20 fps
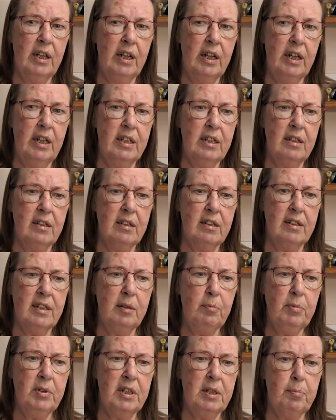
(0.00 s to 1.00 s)
it
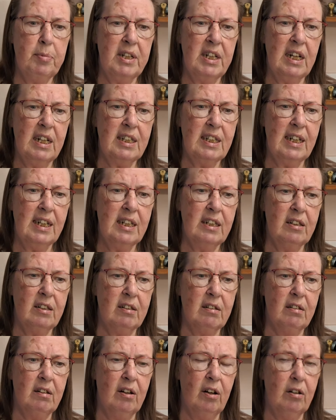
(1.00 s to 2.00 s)
seems to be a tad
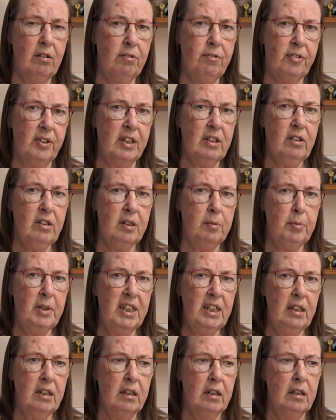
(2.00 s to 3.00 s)
unfair to
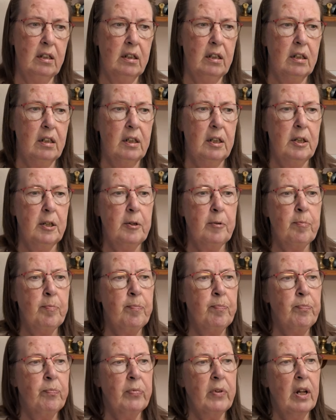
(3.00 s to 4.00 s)
me.
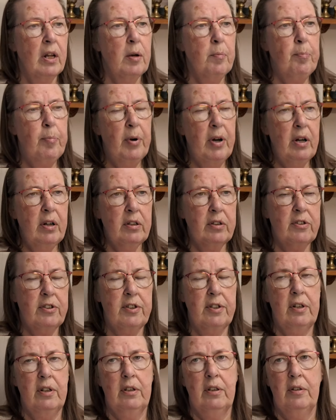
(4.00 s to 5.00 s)

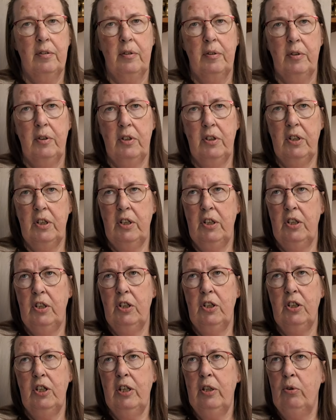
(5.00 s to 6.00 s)
But,
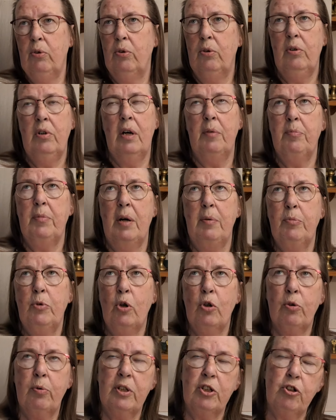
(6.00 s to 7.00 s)
you know, I'm
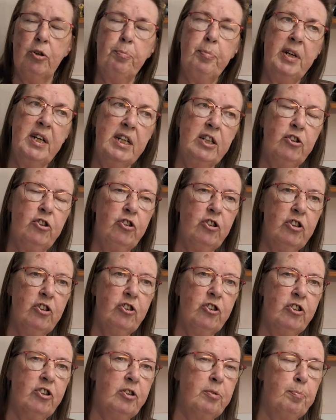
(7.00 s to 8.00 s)
not quite sure. But
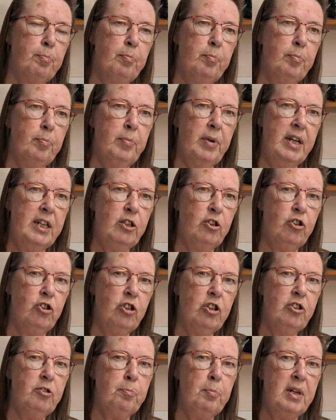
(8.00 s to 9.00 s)
it
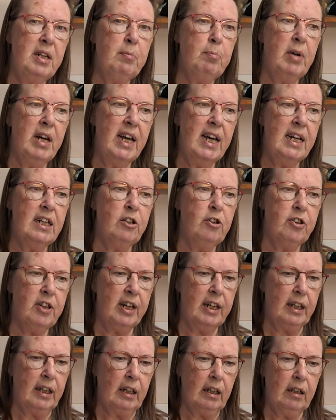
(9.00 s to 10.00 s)
just made my head
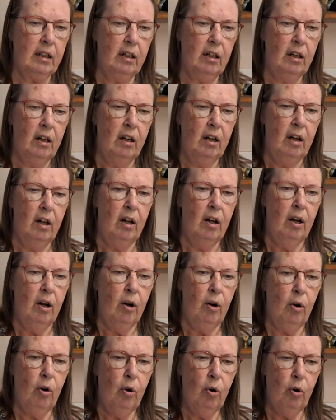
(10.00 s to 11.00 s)
think
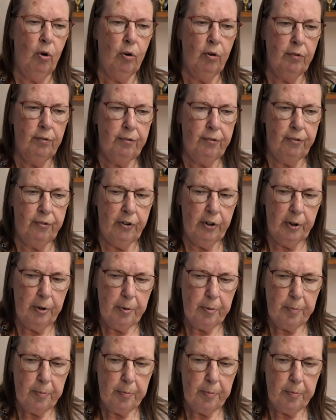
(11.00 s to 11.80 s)
of,